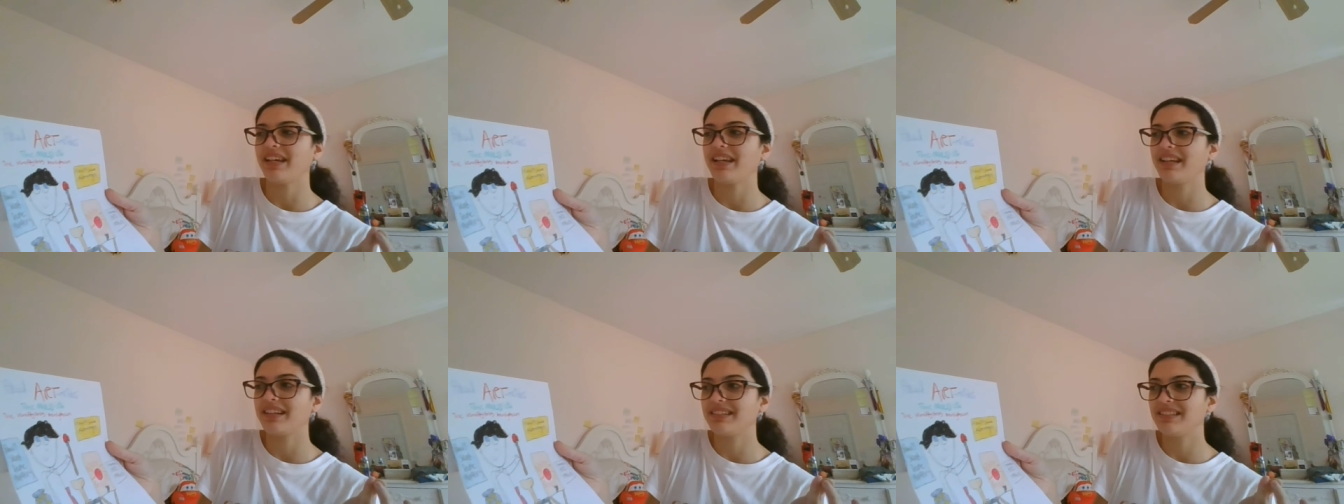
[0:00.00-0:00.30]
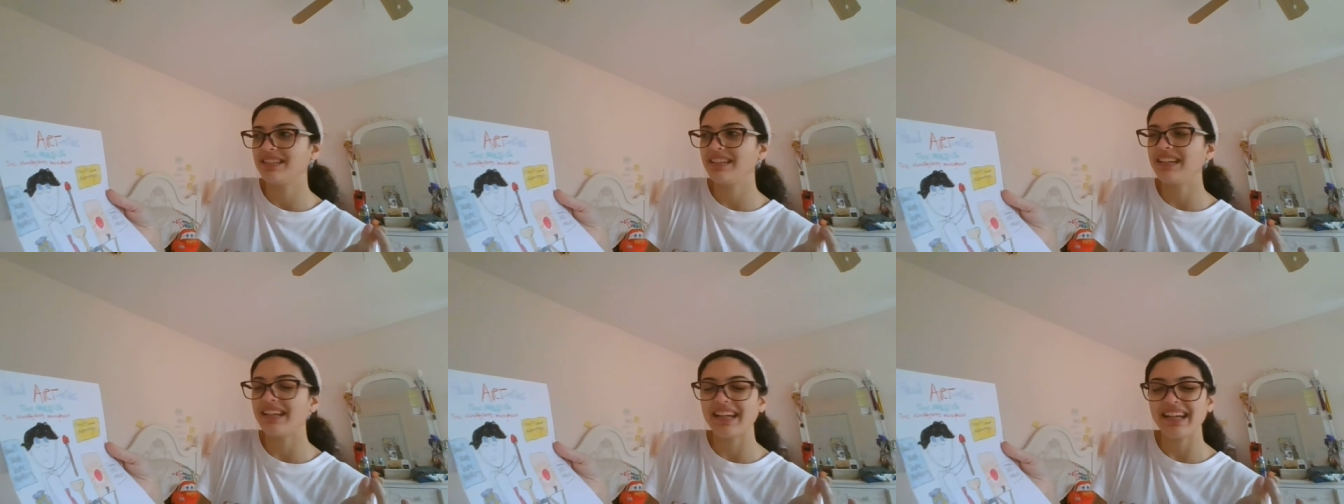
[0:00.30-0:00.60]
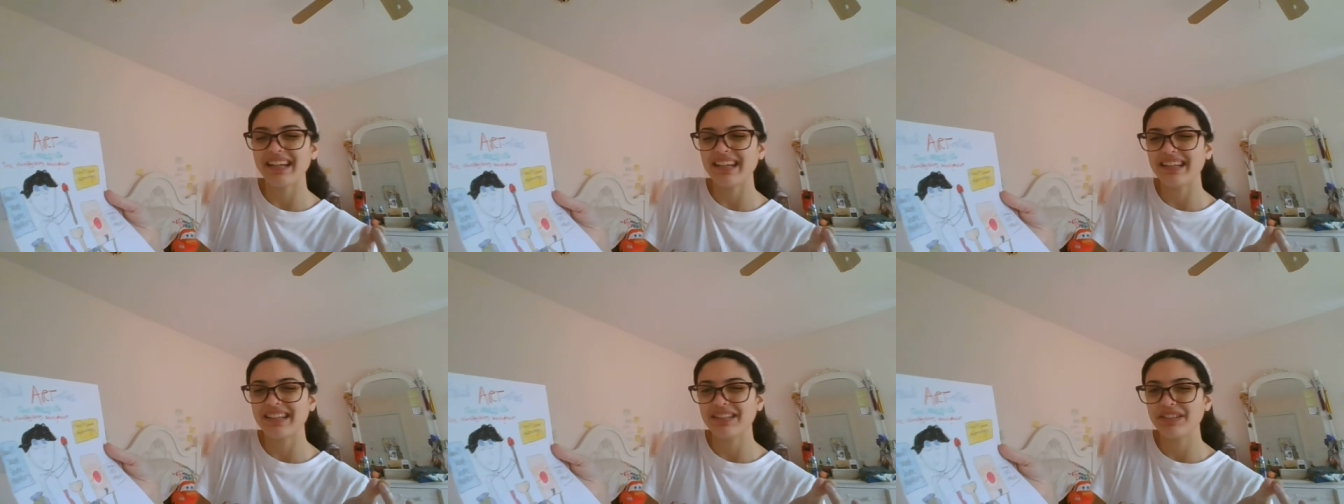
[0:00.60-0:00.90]
Handy
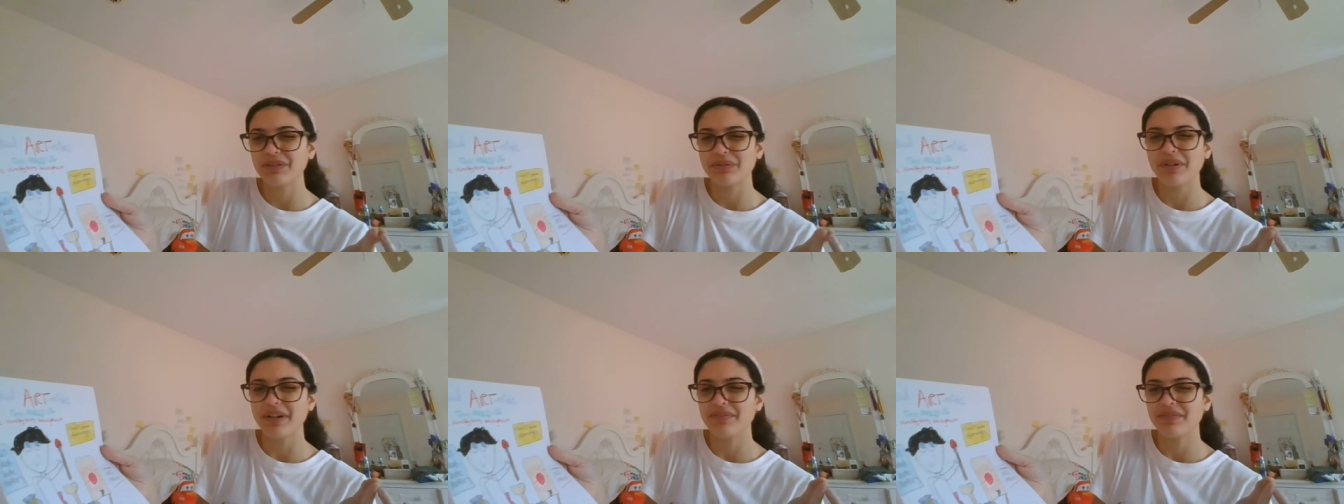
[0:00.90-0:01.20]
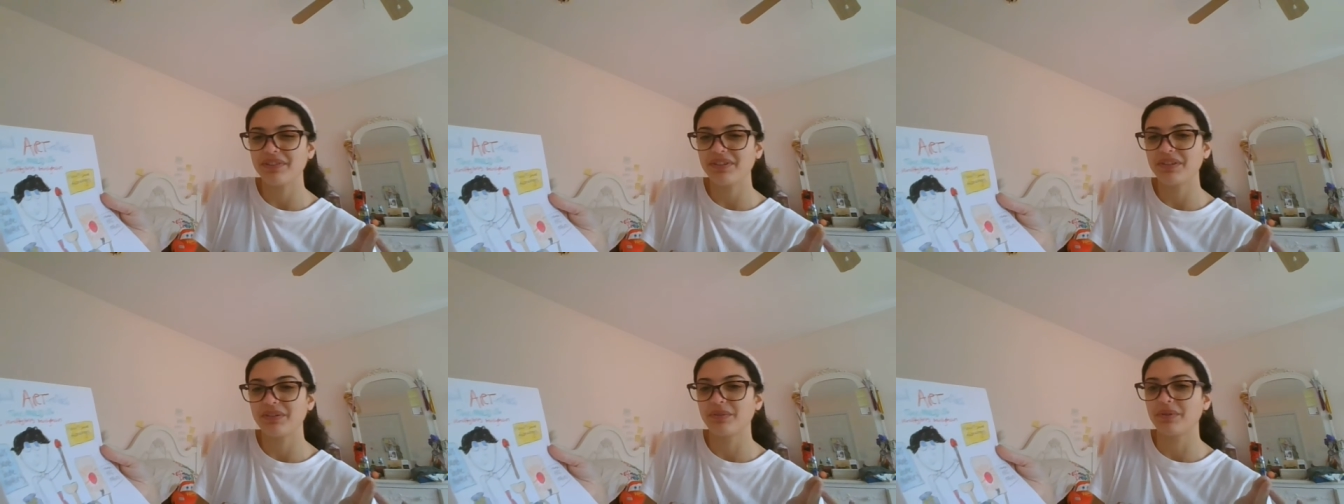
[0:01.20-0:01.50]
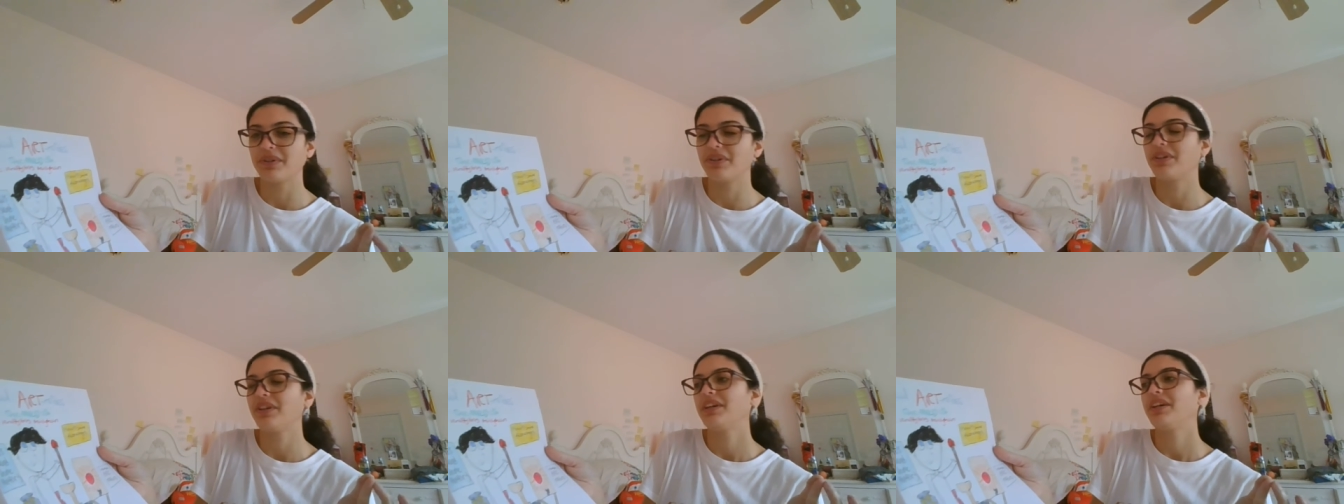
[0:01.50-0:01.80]
Hand, craft,
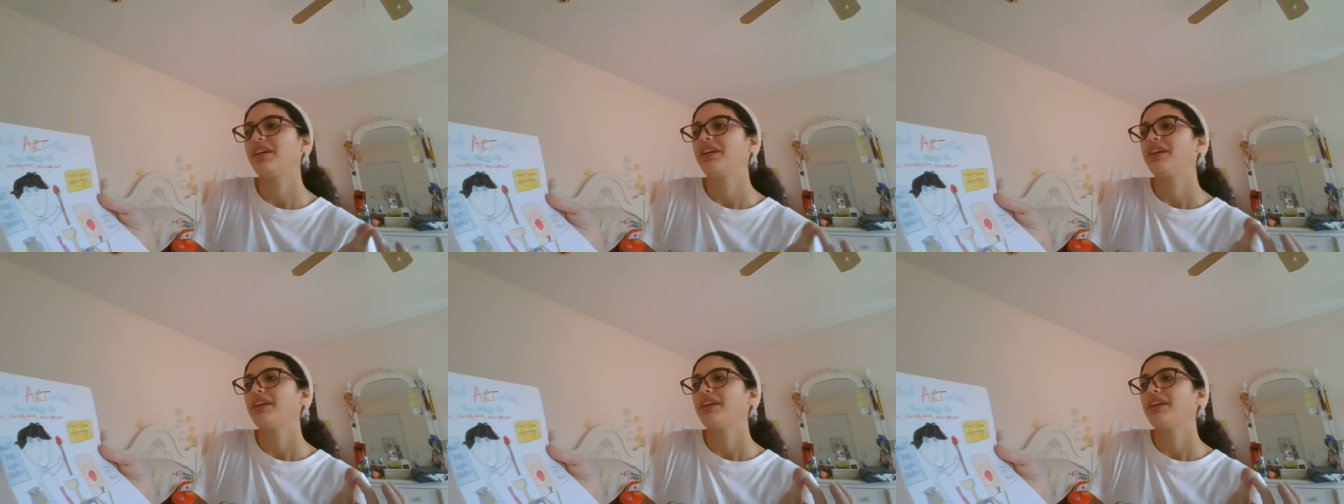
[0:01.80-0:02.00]
or